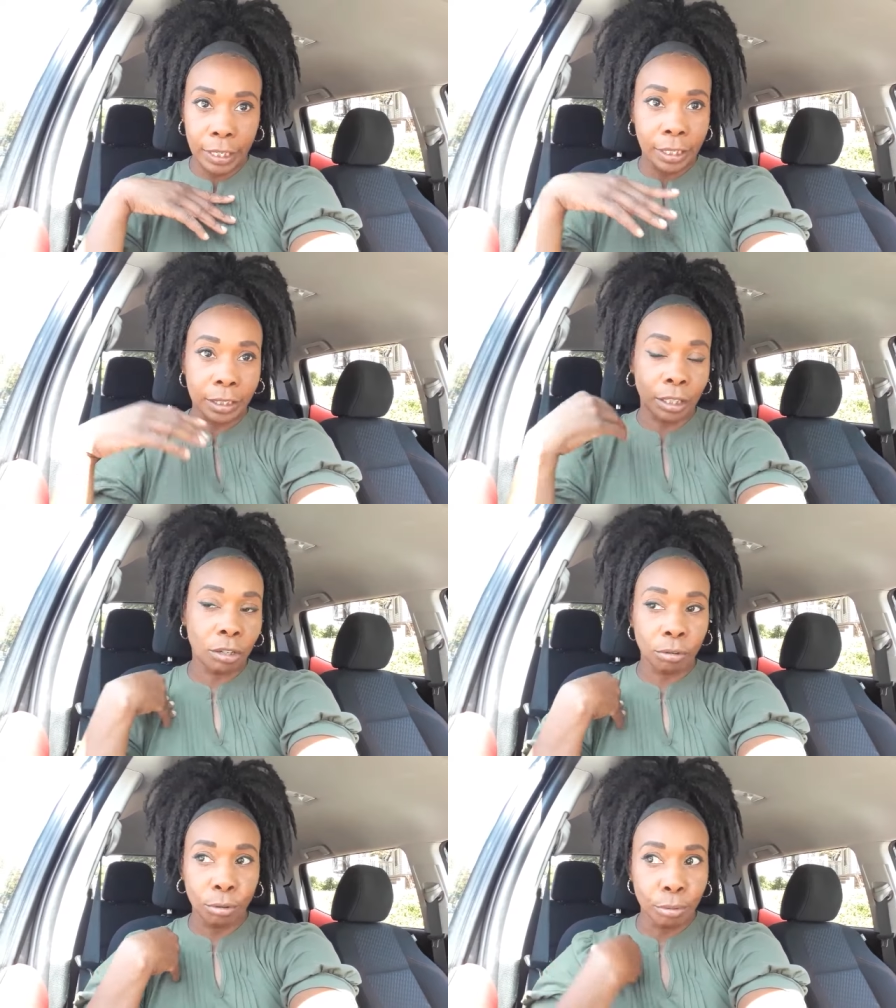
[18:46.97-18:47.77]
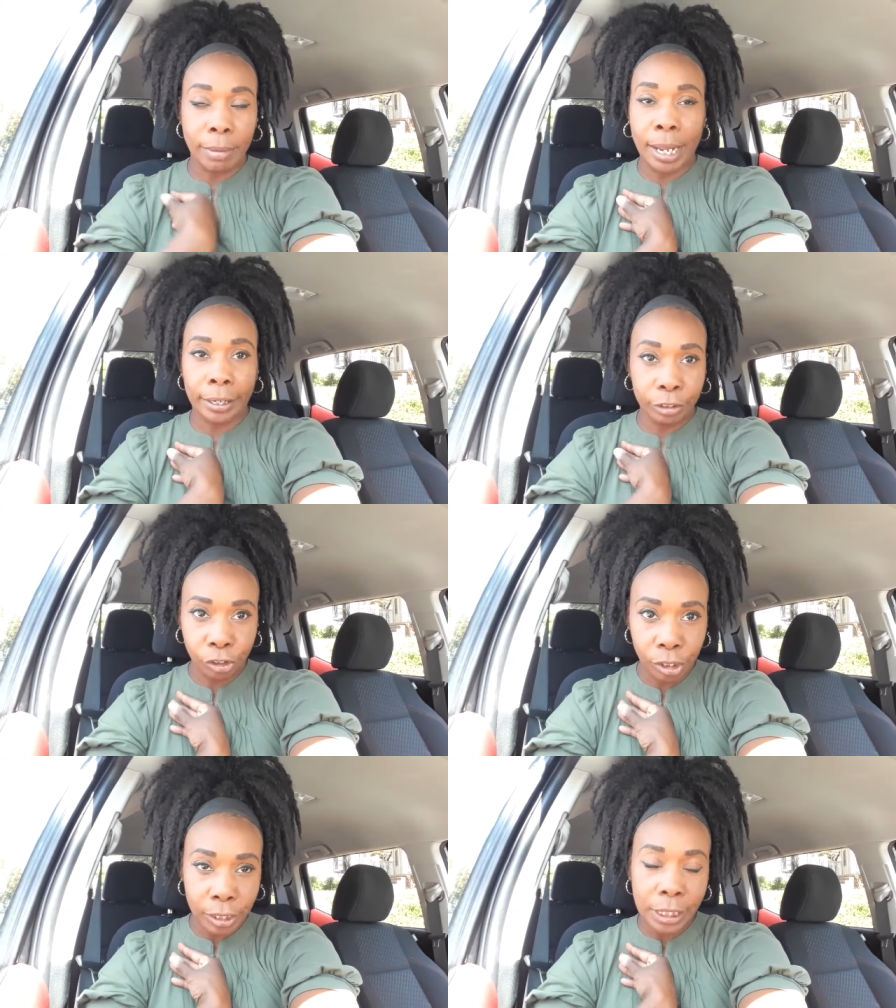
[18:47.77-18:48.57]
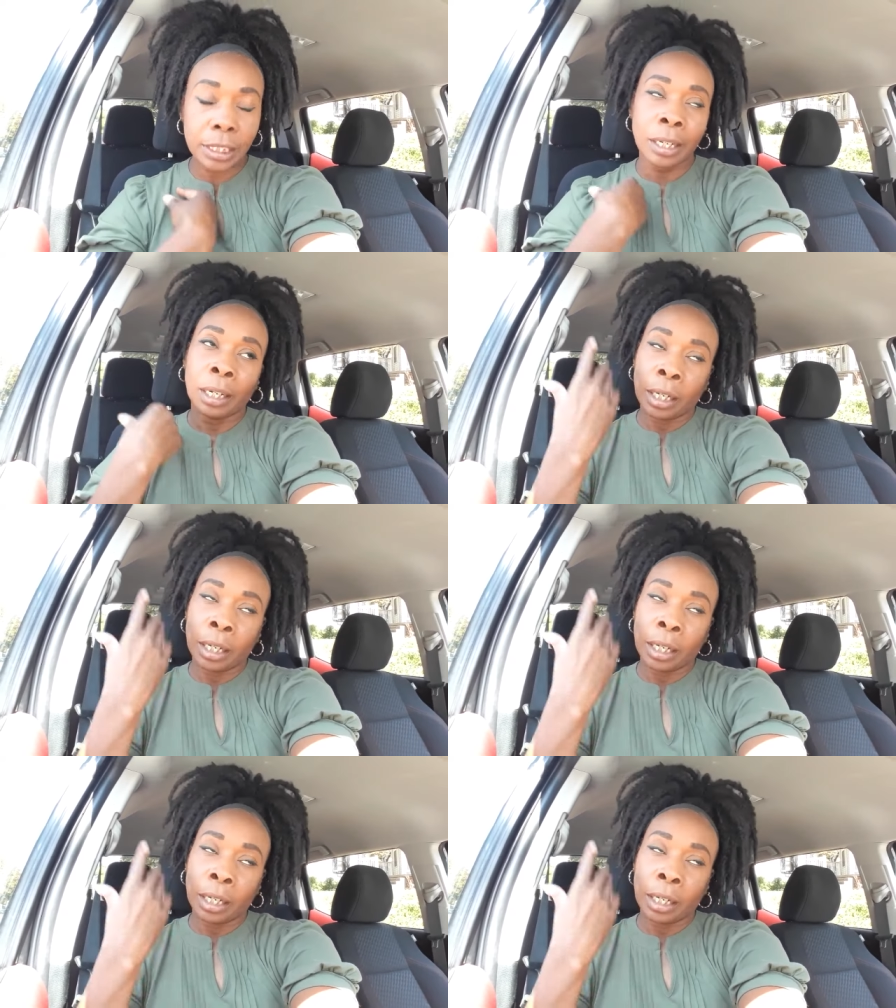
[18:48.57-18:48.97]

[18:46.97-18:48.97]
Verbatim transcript: It doesn't go through my insurance.